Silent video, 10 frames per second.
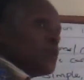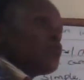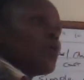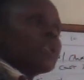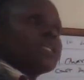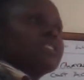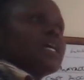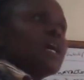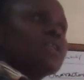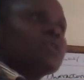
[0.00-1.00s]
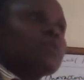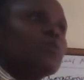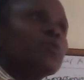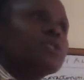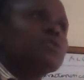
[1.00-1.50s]
You understand
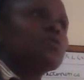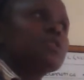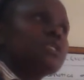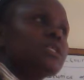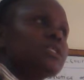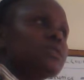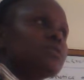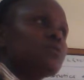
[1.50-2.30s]
which duties